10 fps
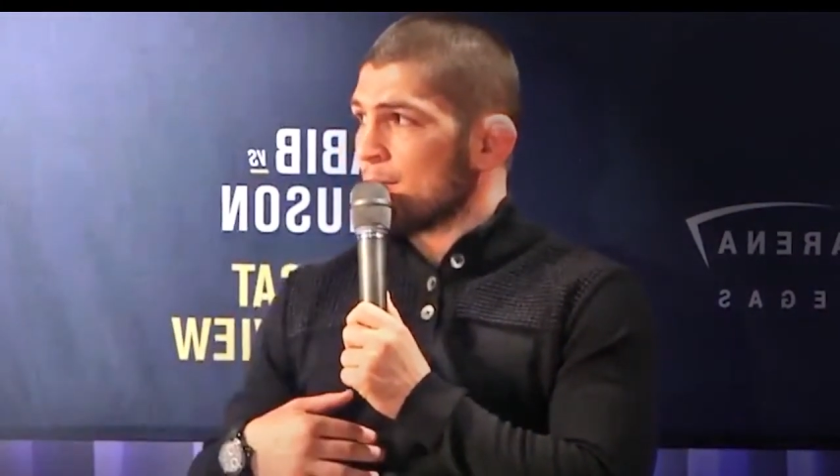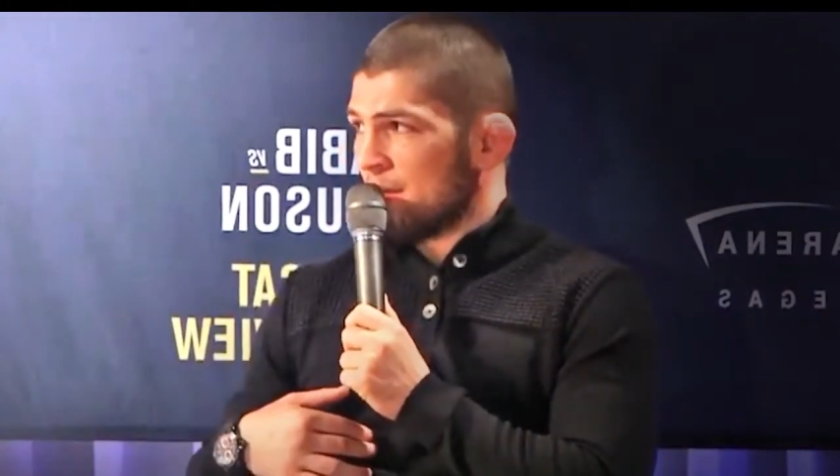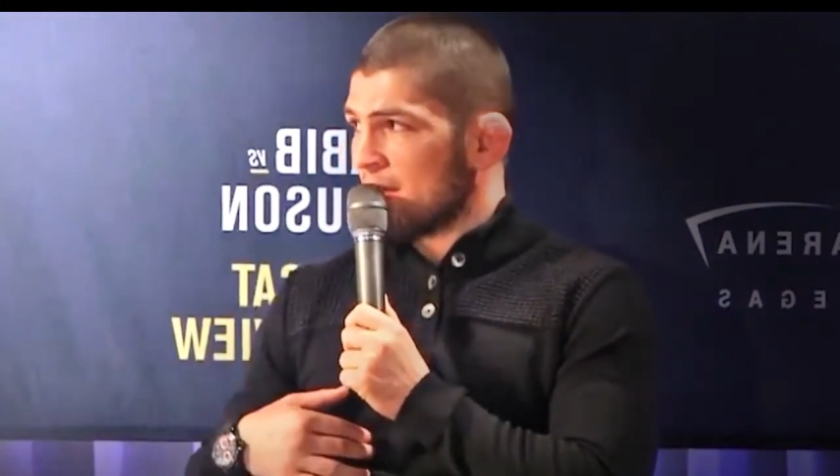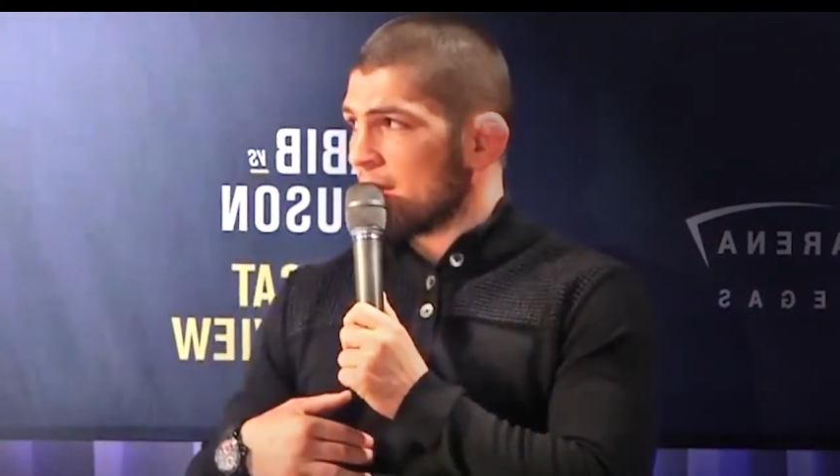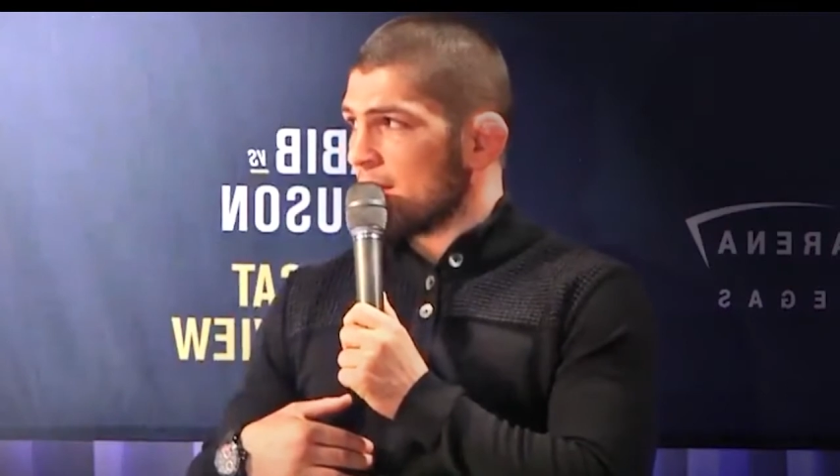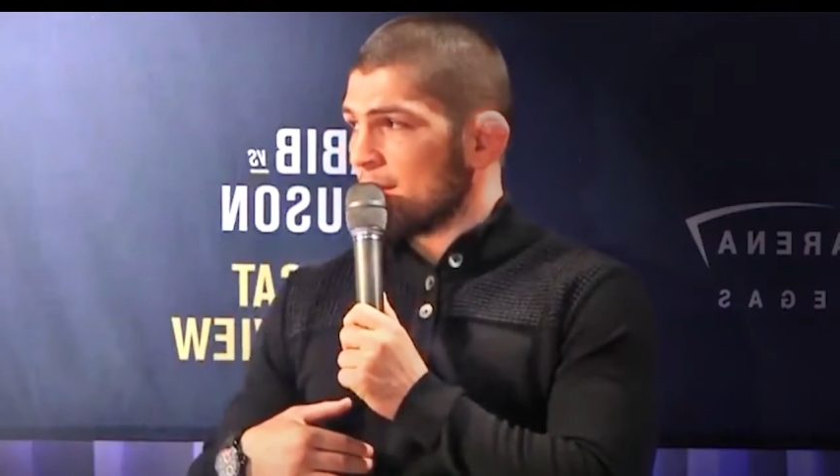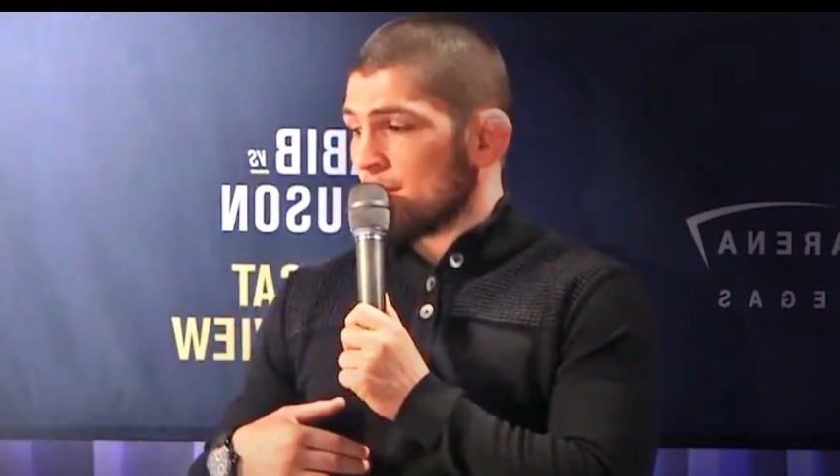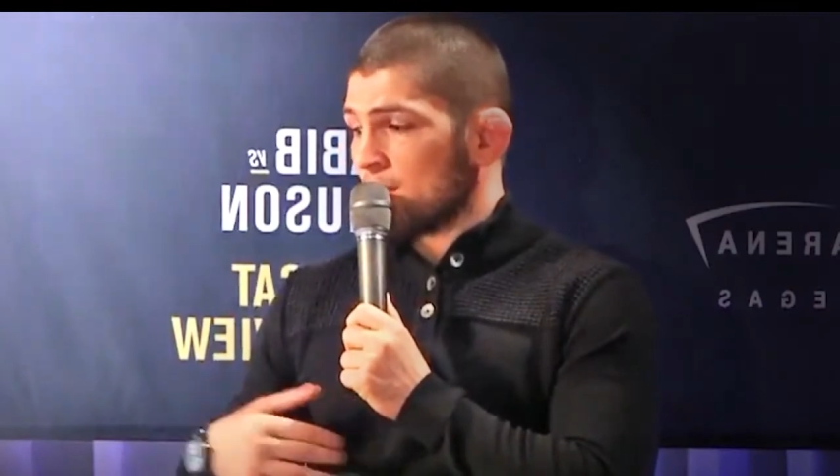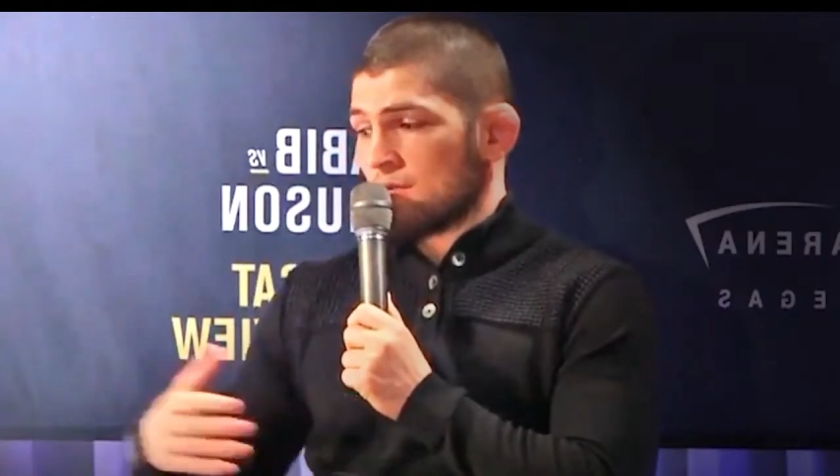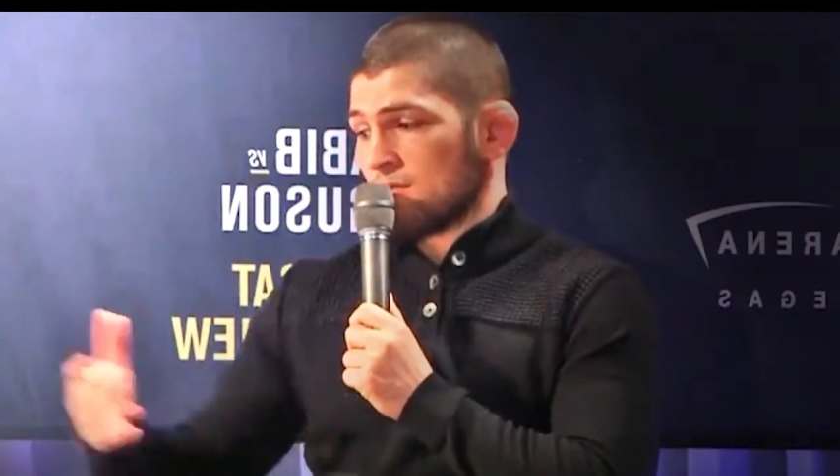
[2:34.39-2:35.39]
big,
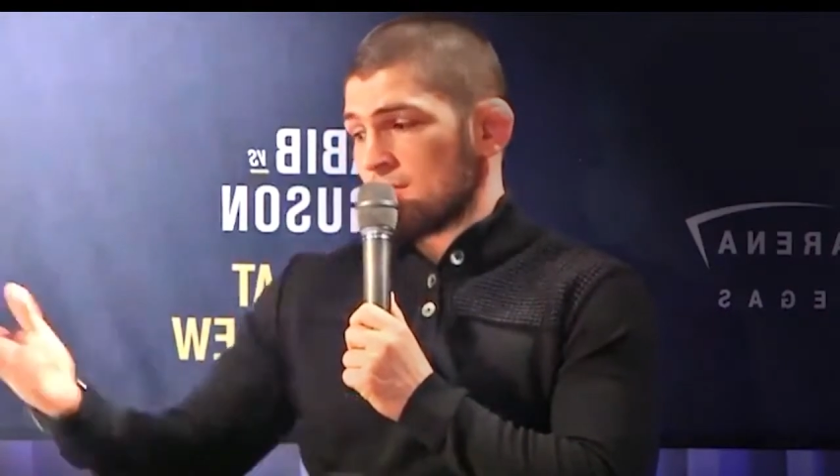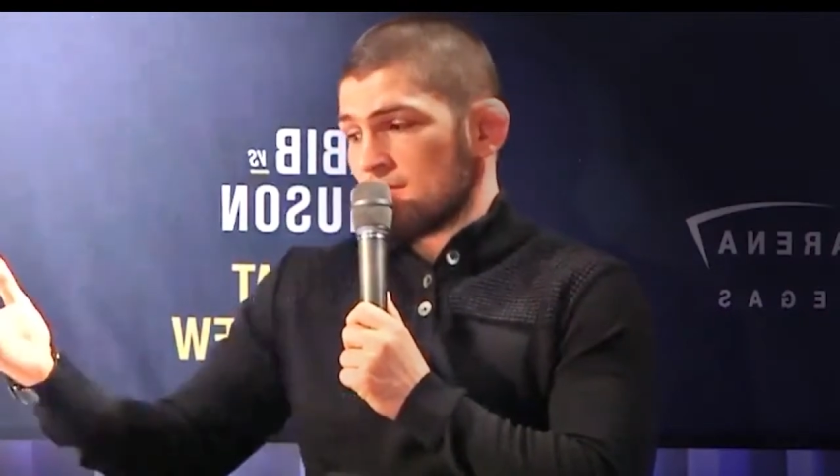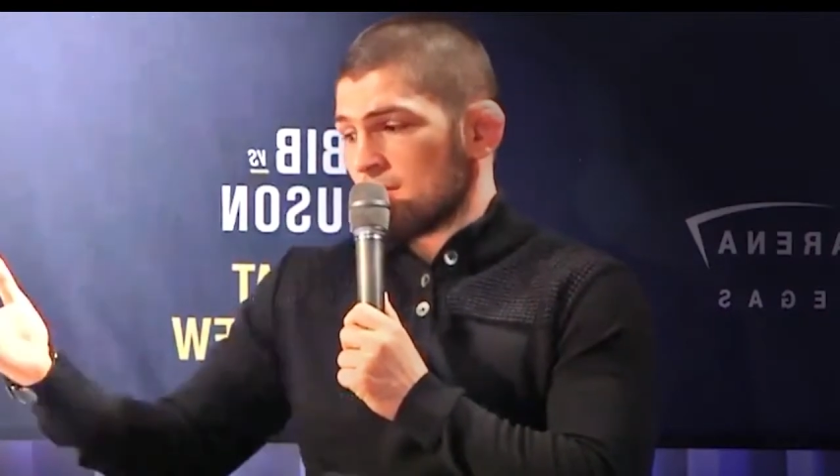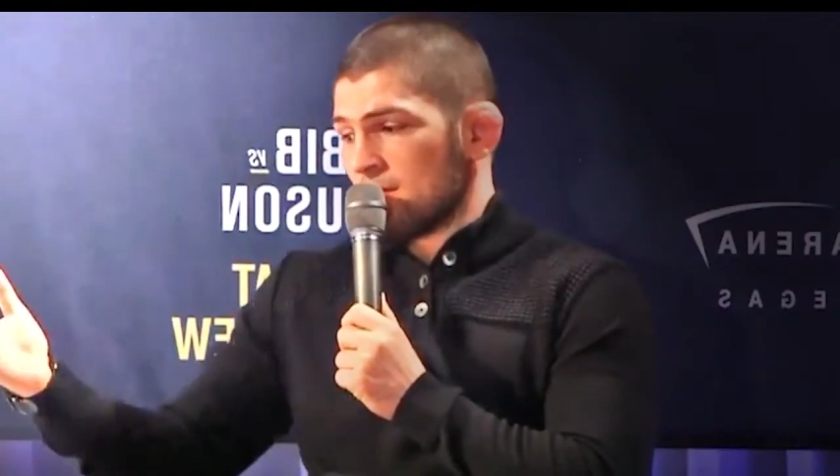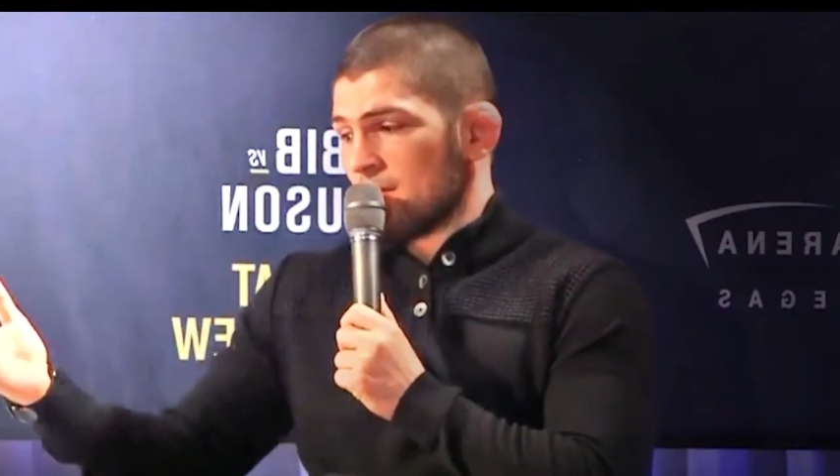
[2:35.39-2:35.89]
because